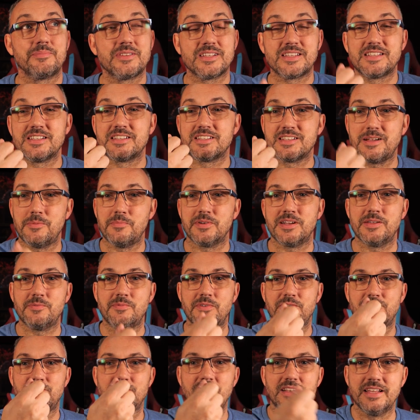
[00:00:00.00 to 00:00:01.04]
This is somebody
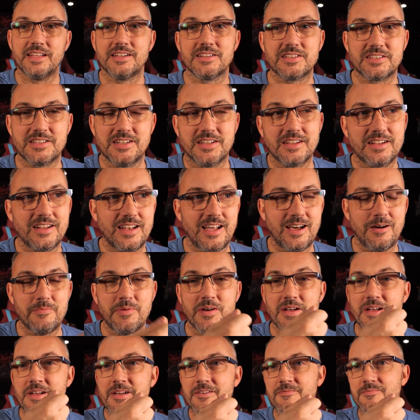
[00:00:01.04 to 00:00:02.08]
with links to the club,
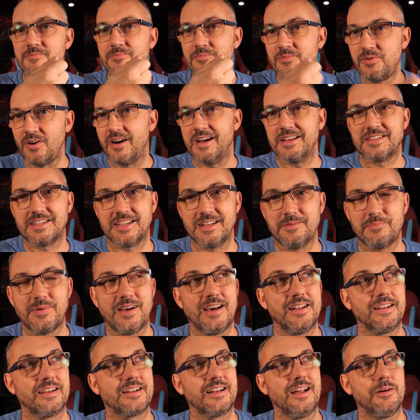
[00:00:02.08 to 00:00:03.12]
writing
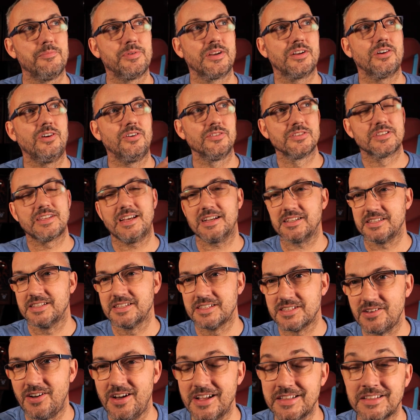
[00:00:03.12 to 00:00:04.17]
about the club, with contacts
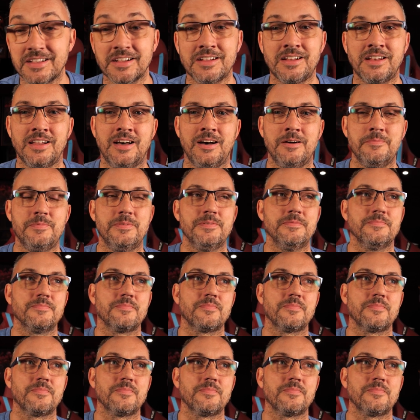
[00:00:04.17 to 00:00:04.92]
inside the club,